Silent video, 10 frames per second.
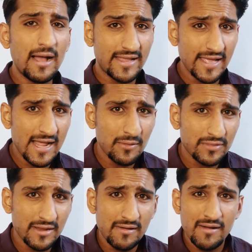get
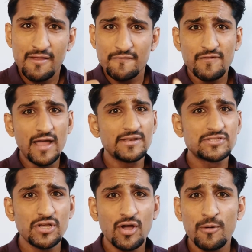out there, find a
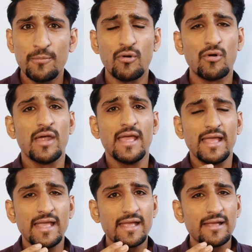job, or
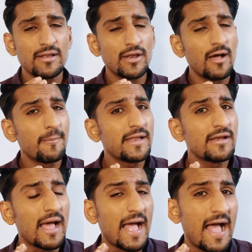
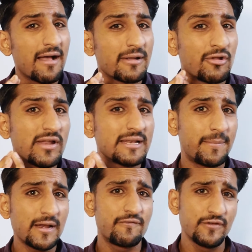create a
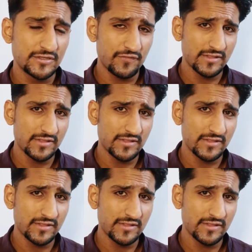better future